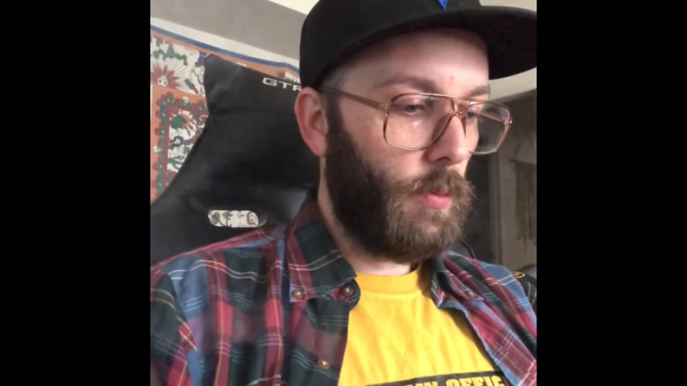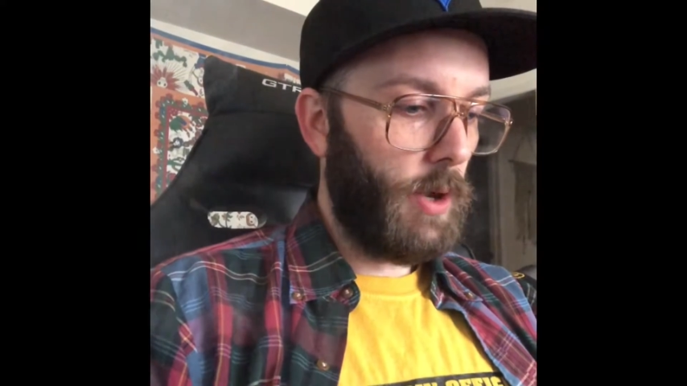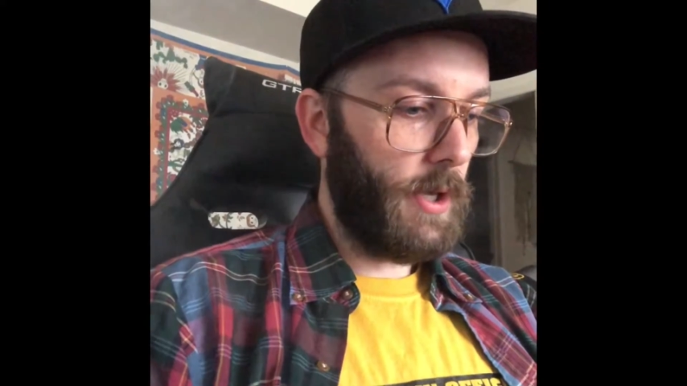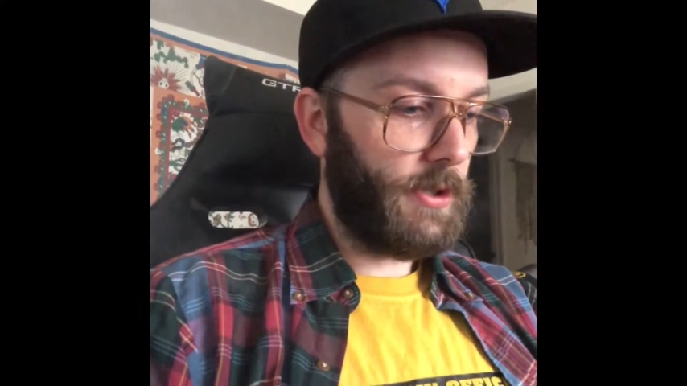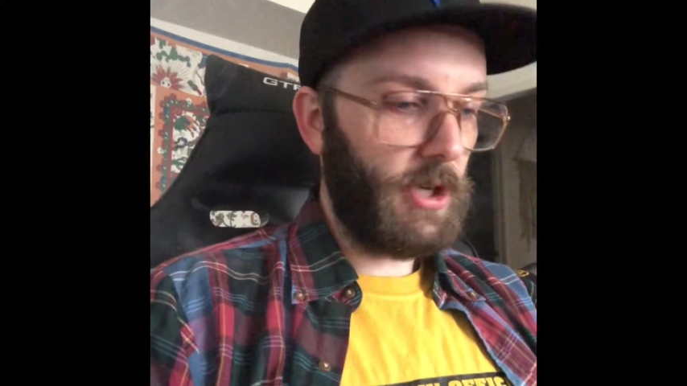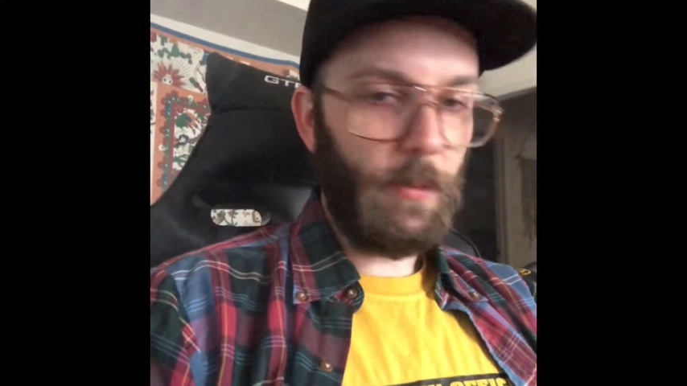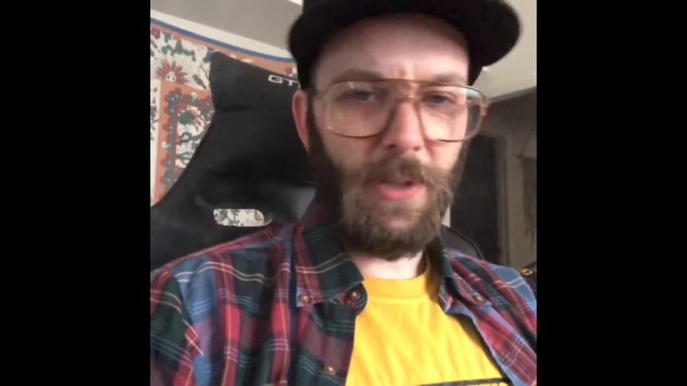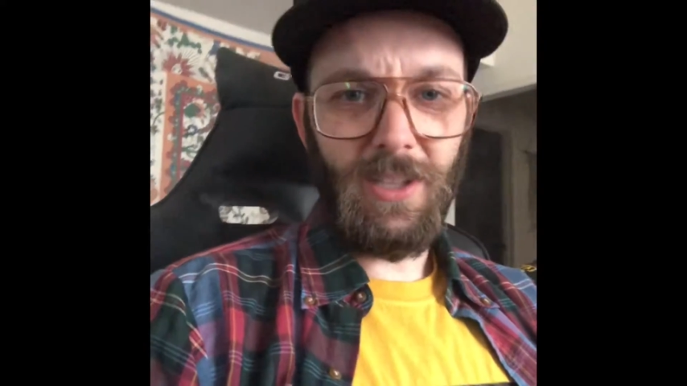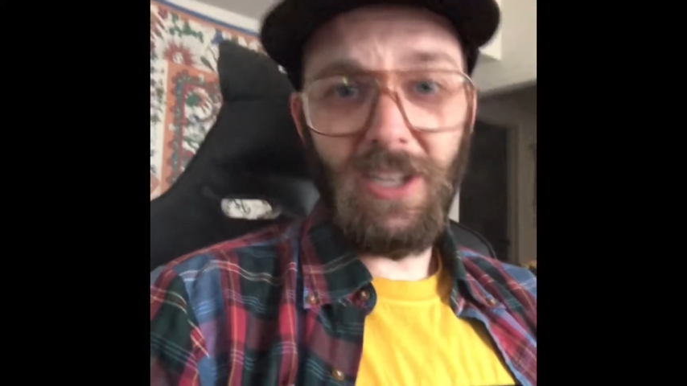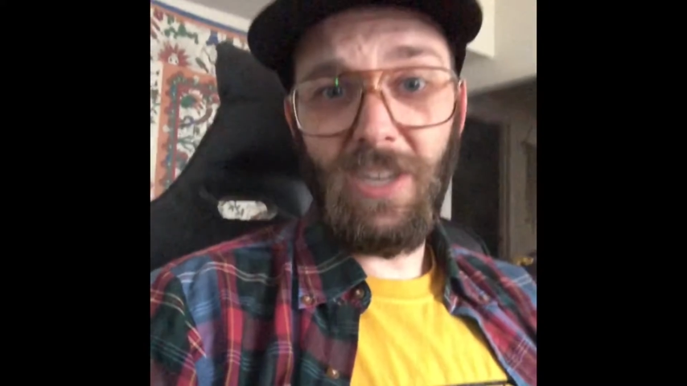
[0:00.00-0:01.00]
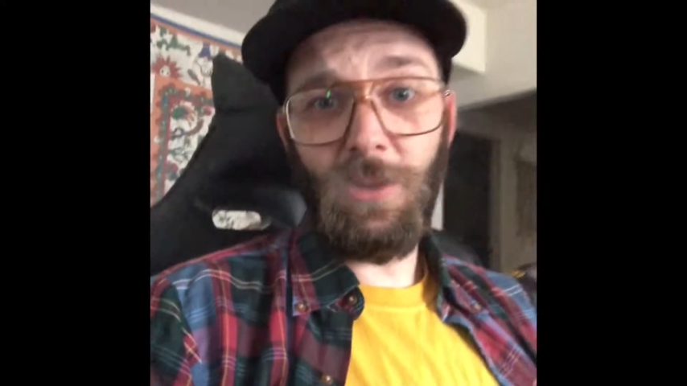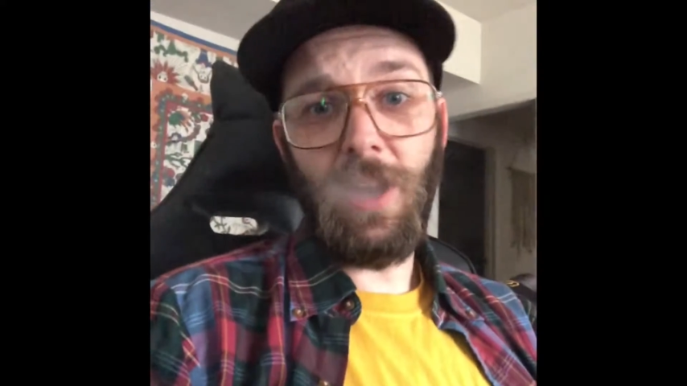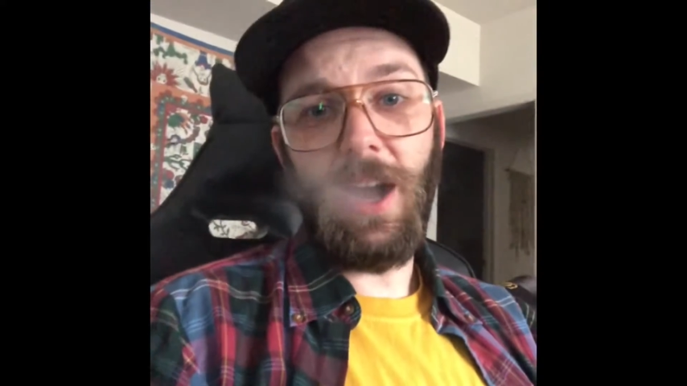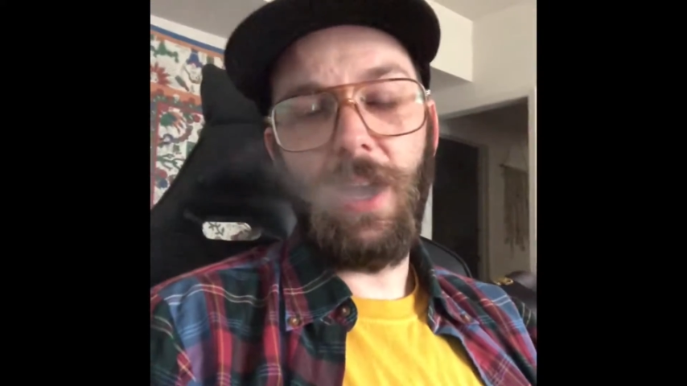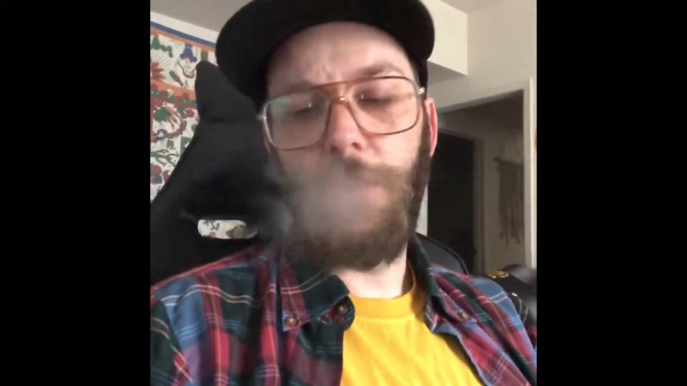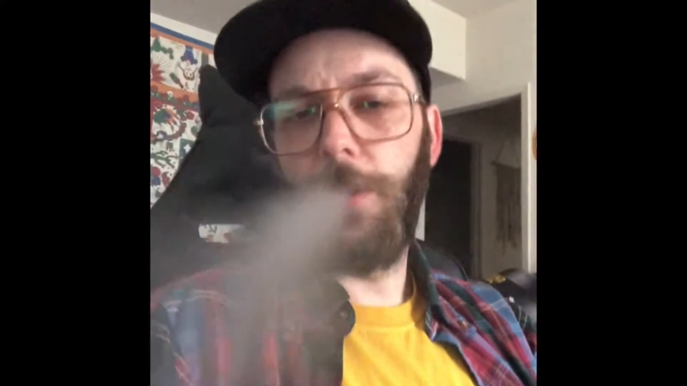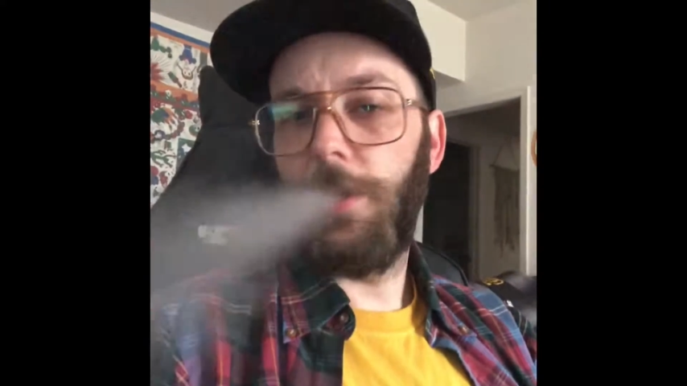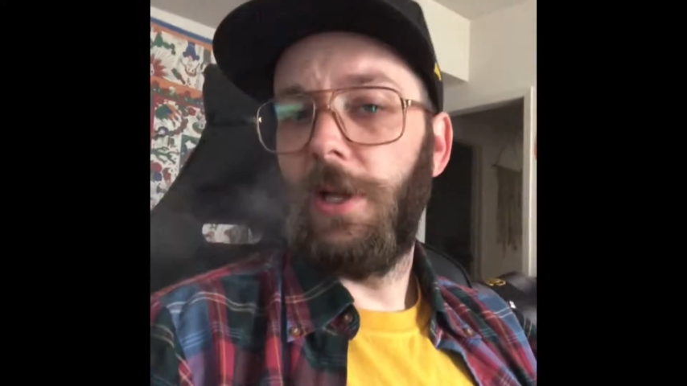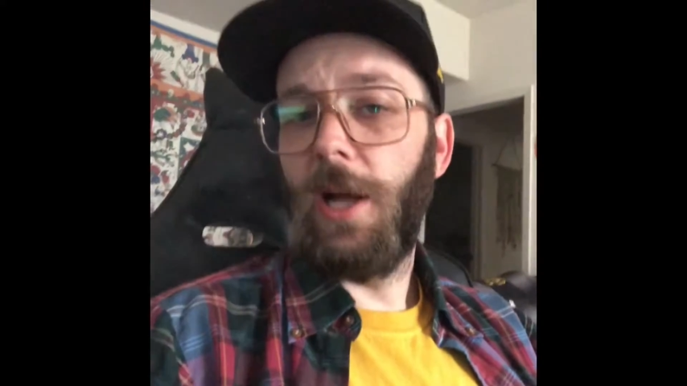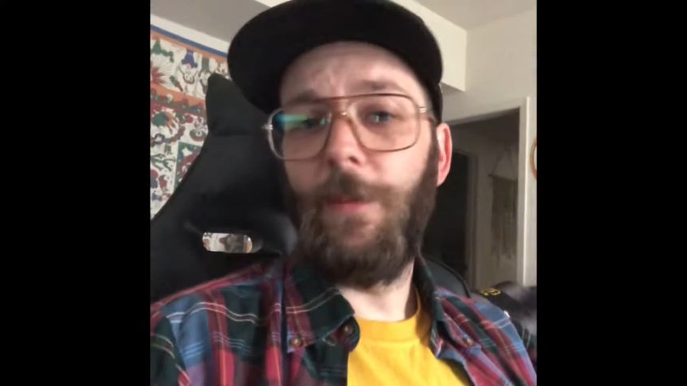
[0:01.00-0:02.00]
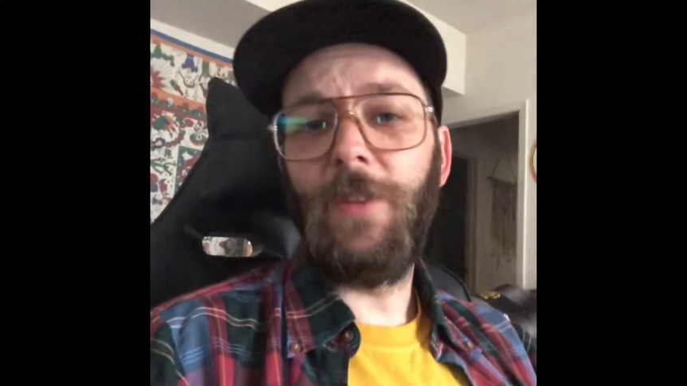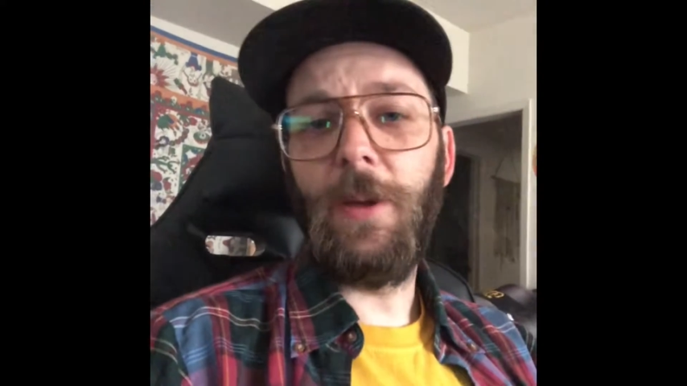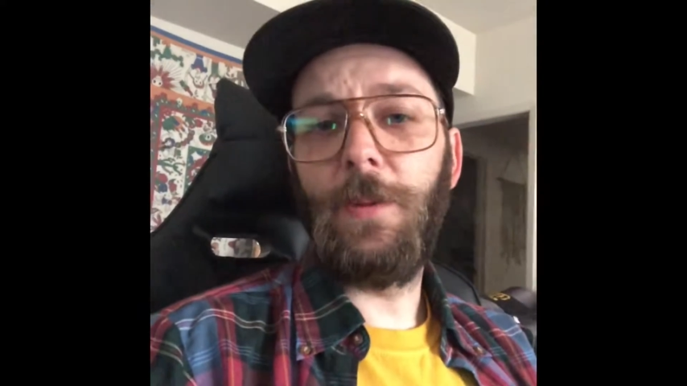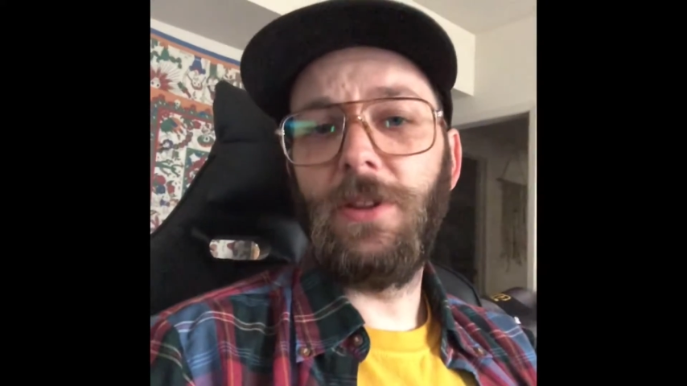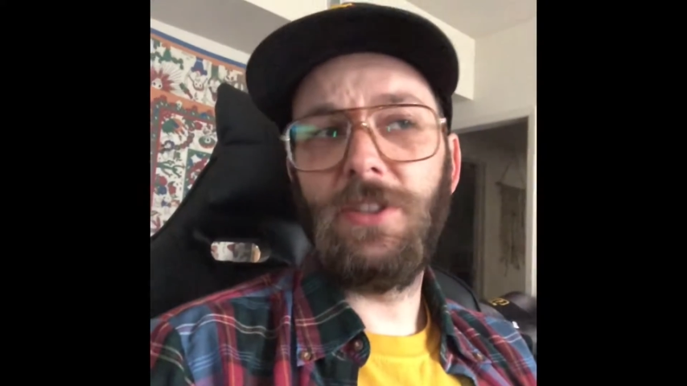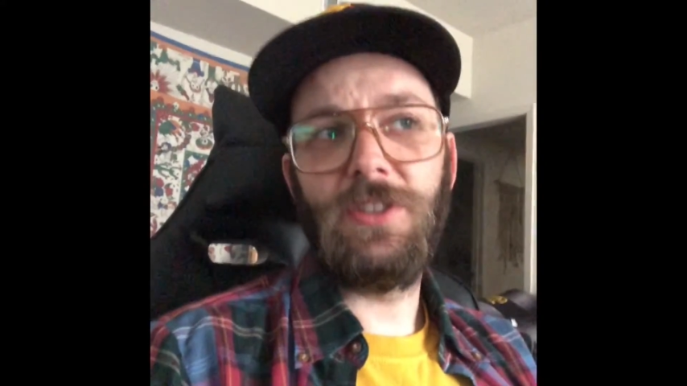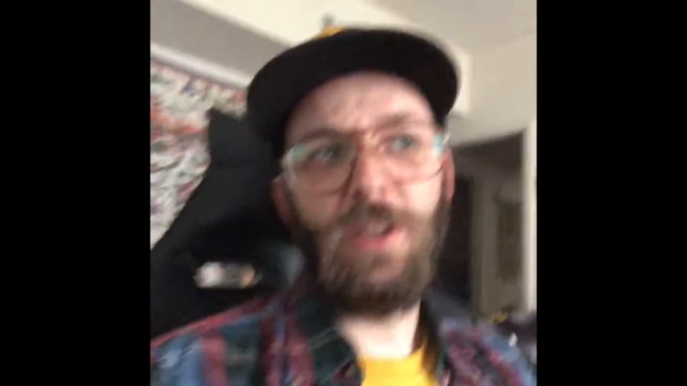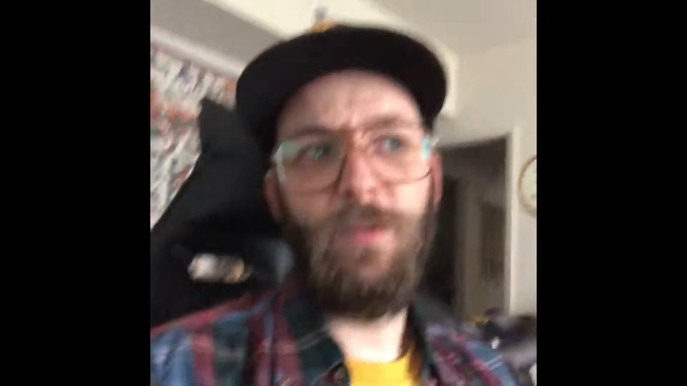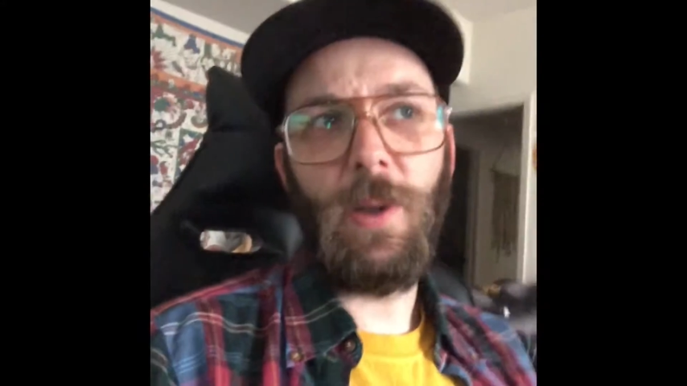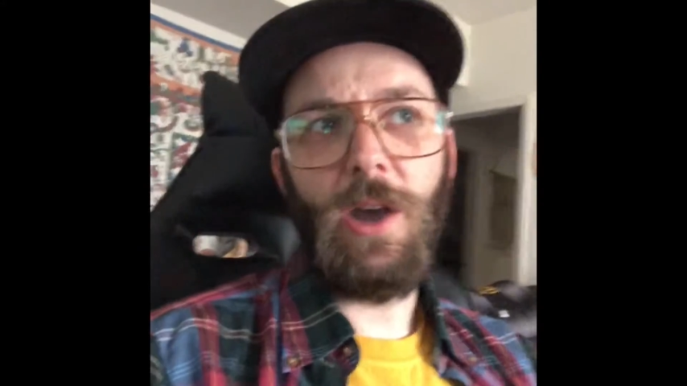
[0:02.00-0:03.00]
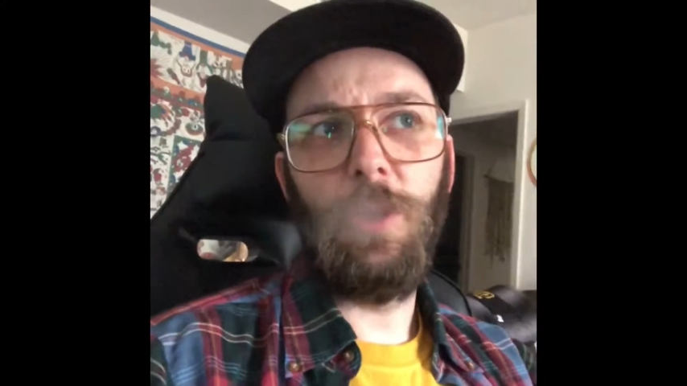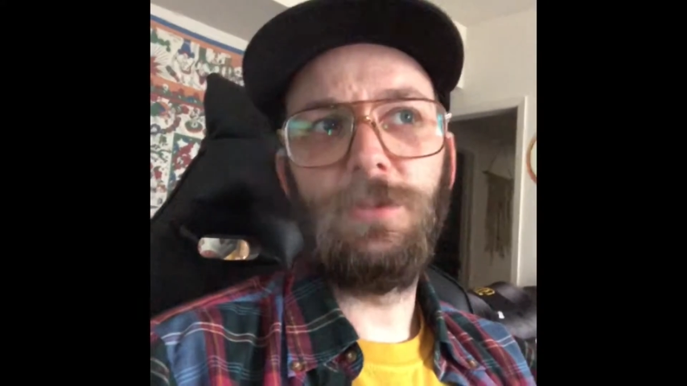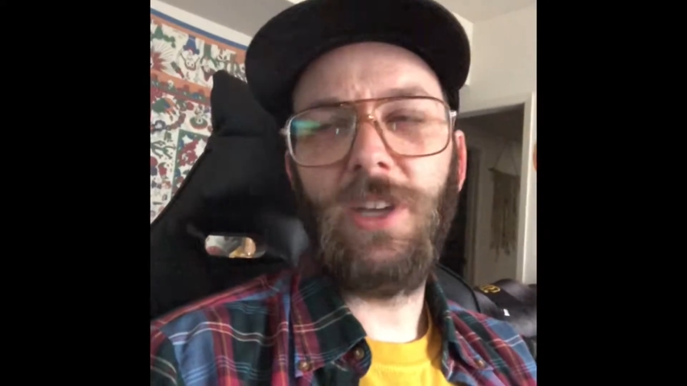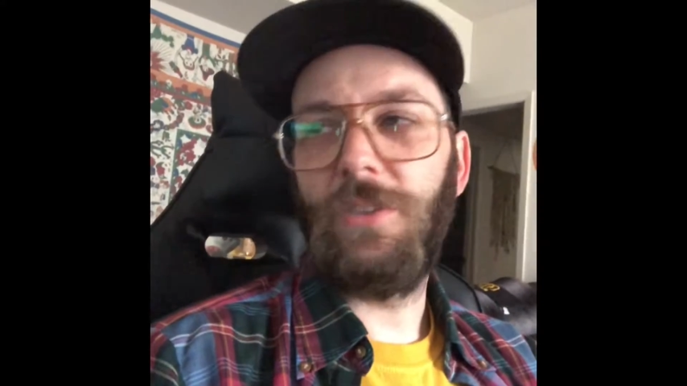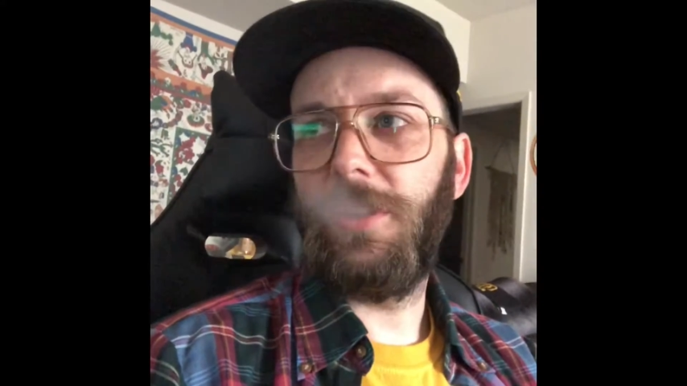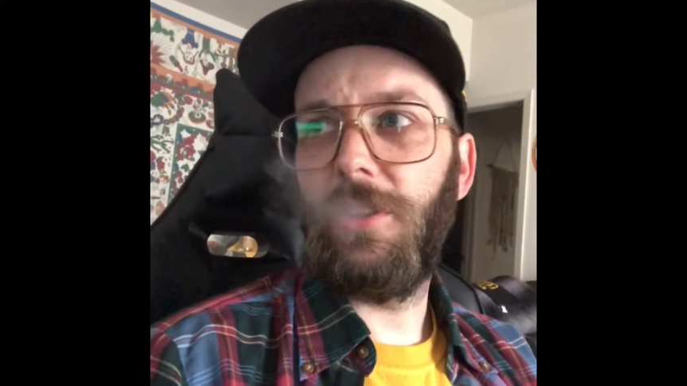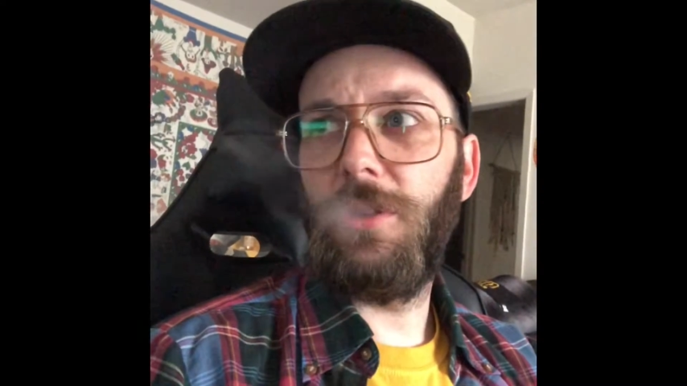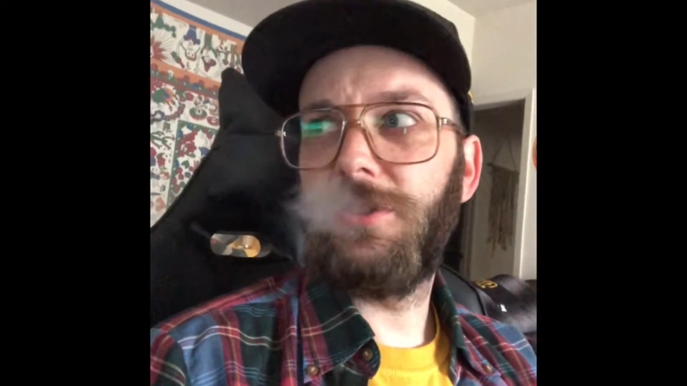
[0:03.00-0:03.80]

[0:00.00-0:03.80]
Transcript: Wattage up a little high. Vaping this stuff by Hometown Hero,